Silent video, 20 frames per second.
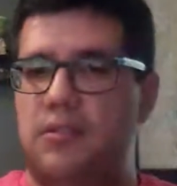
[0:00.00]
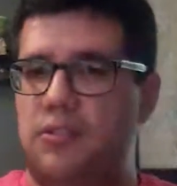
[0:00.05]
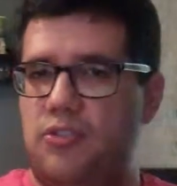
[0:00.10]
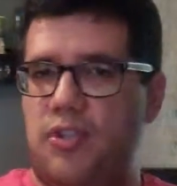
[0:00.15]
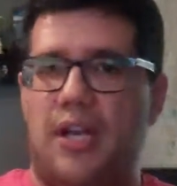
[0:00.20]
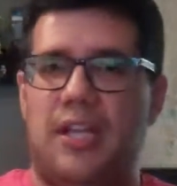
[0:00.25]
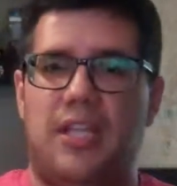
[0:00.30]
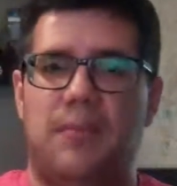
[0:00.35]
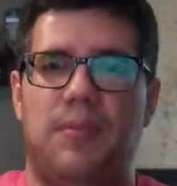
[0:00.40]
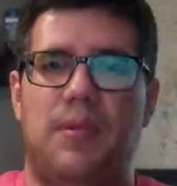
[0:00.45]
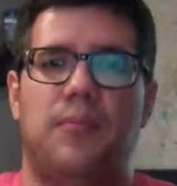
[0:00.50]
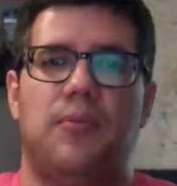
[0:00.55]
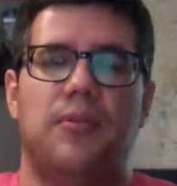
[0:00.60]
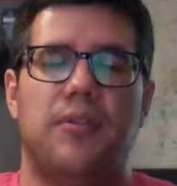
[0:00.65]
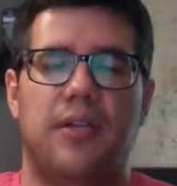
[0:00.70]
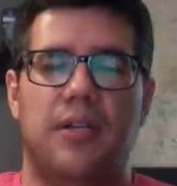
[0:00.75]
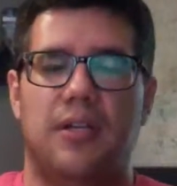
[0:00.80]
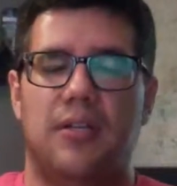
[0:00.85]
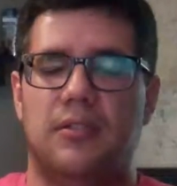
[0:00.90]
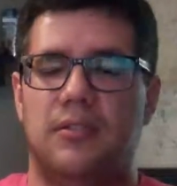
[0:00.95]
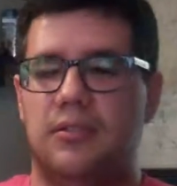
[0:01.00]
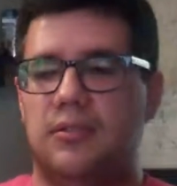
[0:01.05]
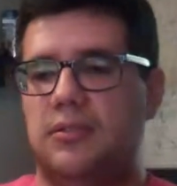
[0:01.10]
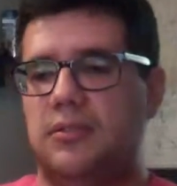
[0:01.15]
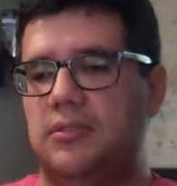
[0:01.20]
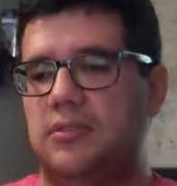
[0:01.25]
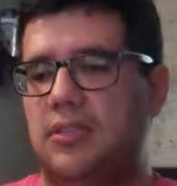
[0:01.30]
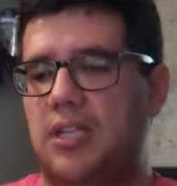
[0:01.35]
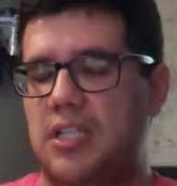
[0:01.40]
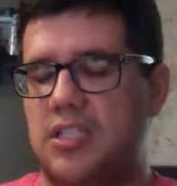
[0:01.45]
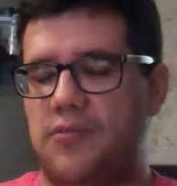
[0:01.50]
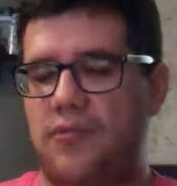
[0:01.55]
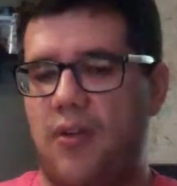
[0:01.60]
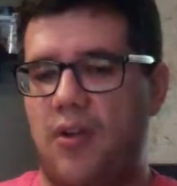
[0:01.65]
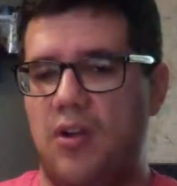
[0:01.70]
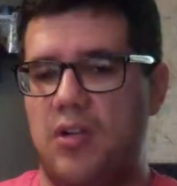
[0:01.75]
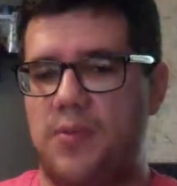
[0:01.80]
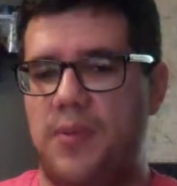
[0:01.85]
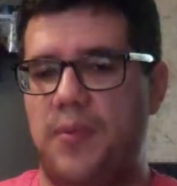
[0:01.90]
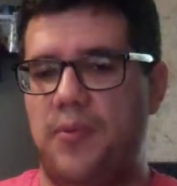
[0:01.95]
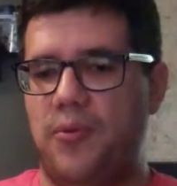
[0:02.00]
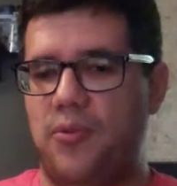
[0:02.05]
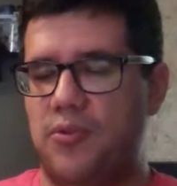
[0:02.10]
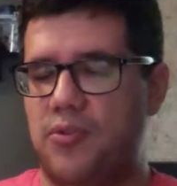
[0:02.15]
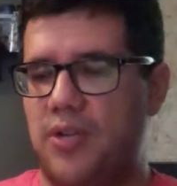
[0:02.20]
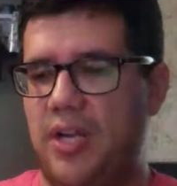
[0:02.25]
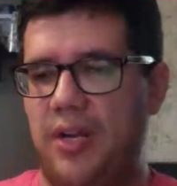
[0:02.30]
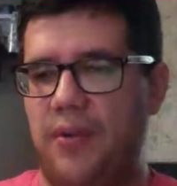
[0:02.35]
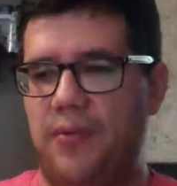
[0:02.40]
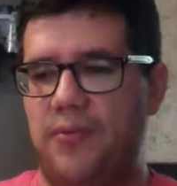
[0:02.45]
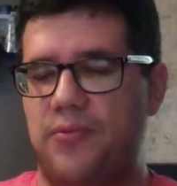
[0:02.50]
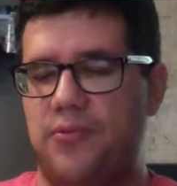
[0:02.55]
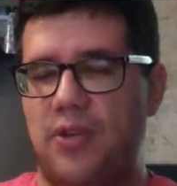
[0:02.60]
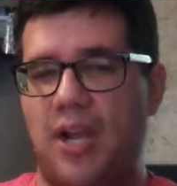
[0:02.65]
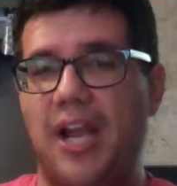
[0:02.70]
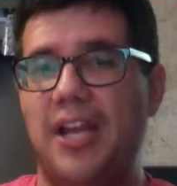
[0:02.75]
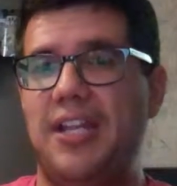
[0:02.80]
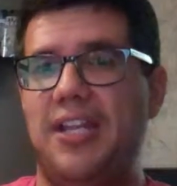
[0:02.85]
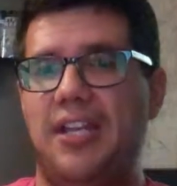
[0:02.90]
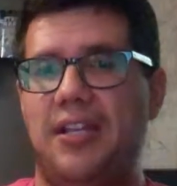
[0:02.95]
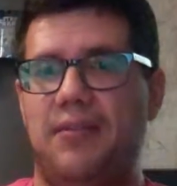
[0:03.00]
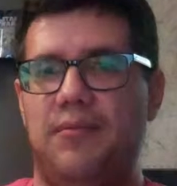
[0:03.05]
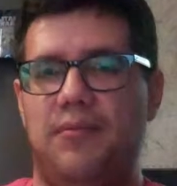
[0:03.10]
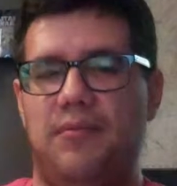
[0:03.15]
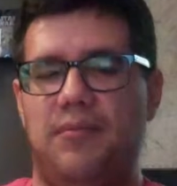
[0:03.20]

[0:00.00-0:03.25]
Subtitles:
Try to get people there. Now, as far as people trying to get